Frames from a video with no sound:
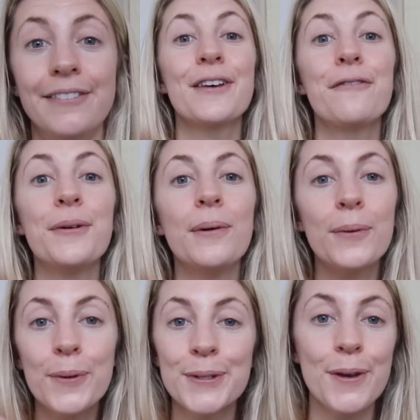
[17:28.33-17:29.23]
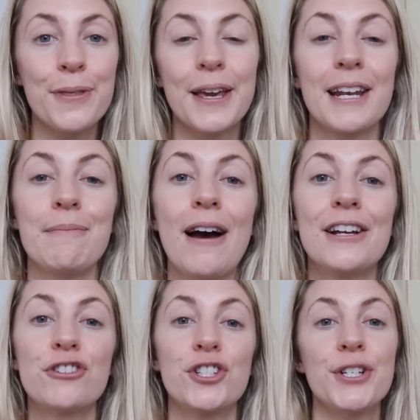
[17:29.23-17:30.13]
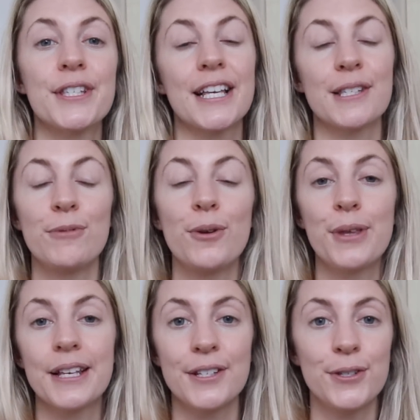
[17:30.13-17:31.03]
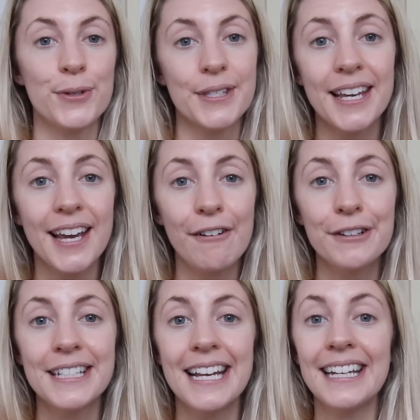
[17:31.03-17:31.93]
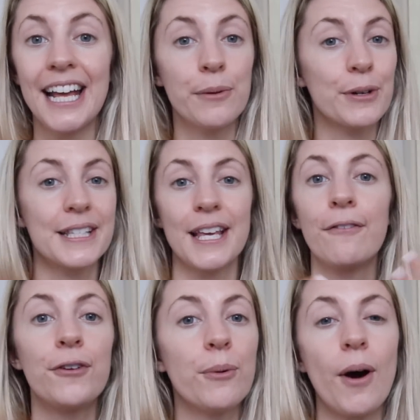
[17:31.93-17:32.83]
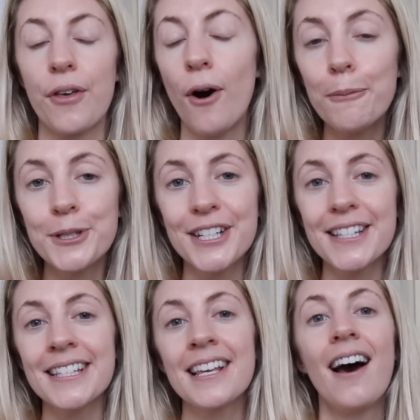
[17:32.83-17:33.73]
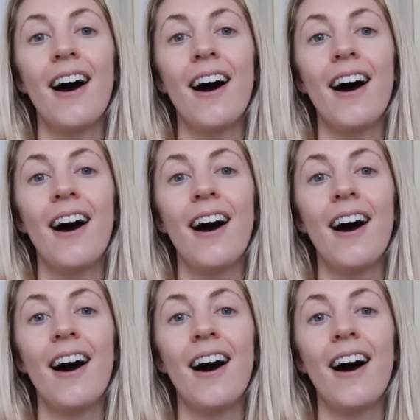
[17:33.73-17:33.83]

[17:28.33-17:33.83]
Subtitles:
So if you are also thinking about introducing some new things into your skincare routine and you want to see a few other options,